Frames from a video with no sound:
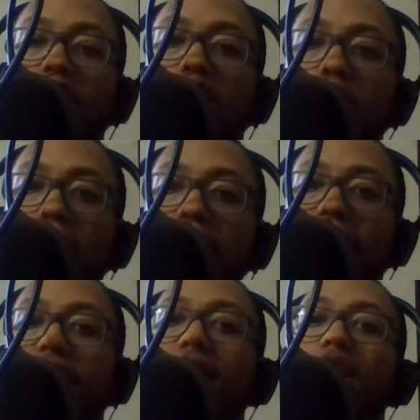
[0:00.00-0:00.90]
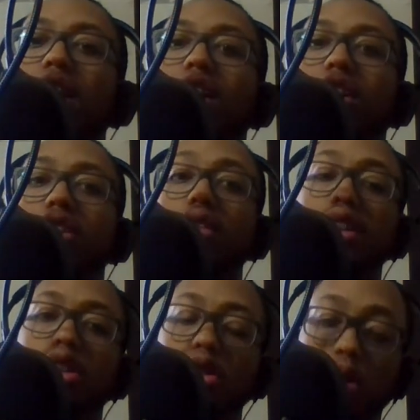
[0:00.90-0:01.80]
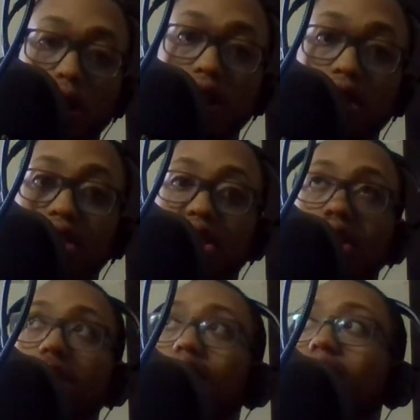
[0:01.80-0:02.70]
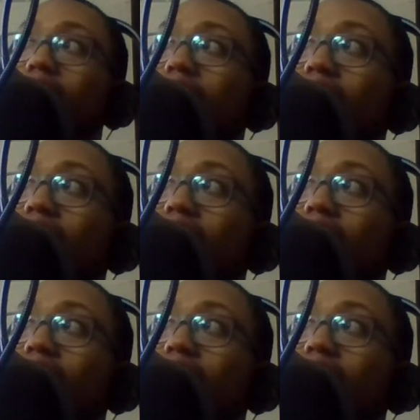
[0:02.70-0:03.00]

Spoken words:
goal to make it 3-2 Oilers. And I